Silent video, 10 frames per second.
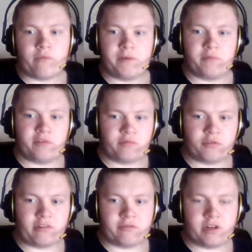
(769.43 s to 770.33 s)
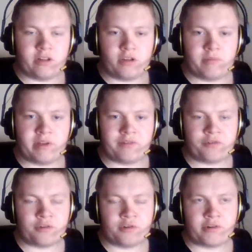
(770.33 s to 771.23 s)
may be supporting for Halium, and
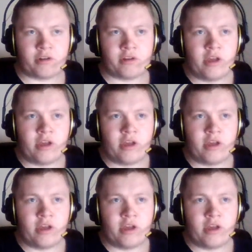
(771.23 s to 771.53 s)
further on.